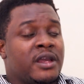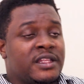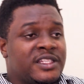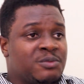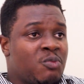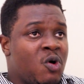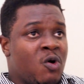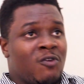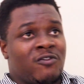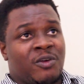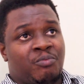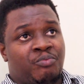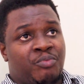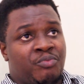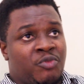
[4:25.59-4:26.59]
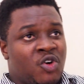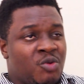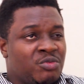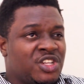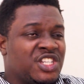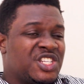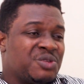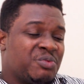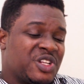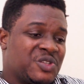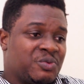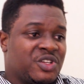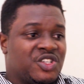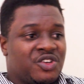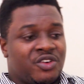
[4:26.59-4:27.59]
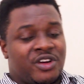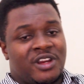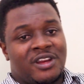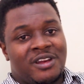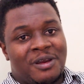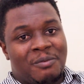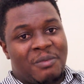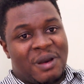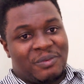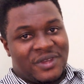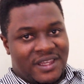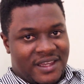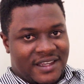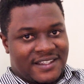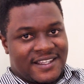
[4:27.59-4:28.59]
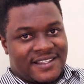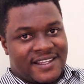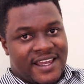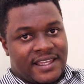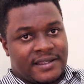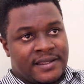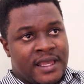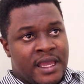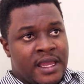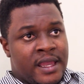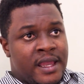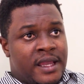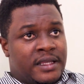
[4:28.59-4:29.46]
It's more of a community participatory mapping exercise.